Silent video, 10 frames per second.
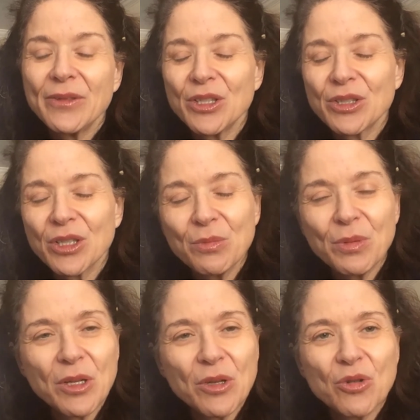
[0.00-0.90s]
There's going to
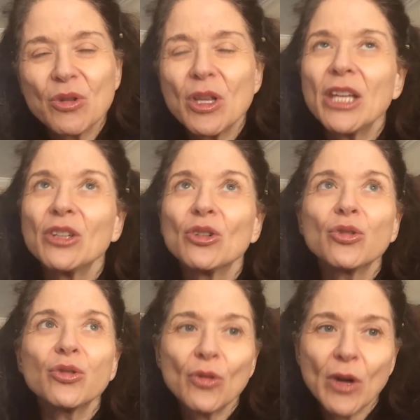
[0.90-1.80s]
be
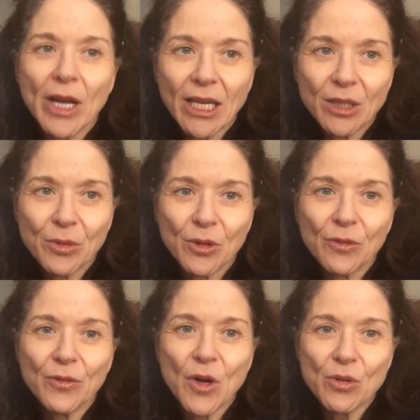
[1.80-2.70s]

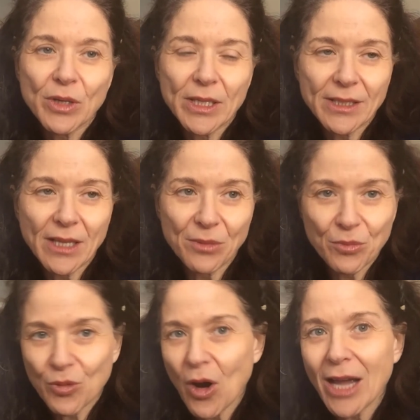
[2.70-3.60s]
incredible focus on
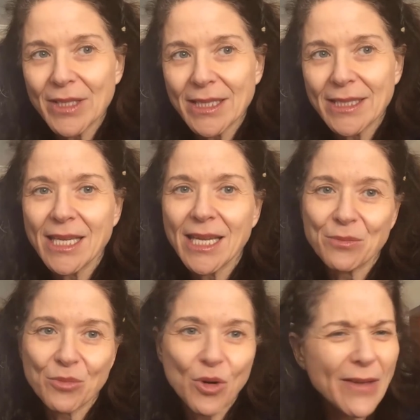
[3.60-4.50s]

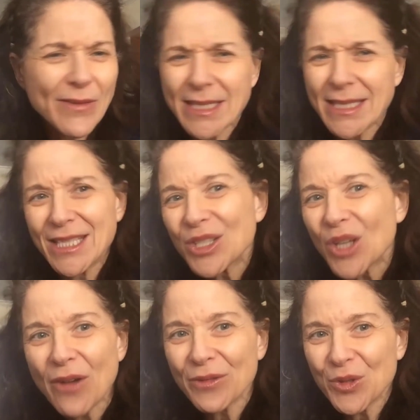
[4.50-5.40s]
privacy and privacy
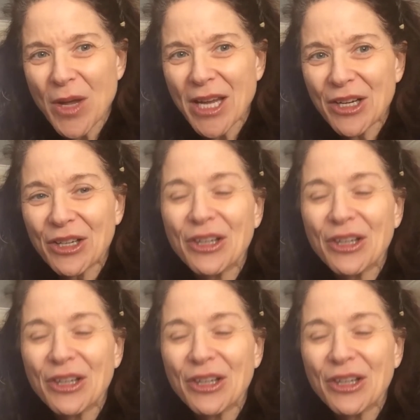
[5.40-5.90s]
software,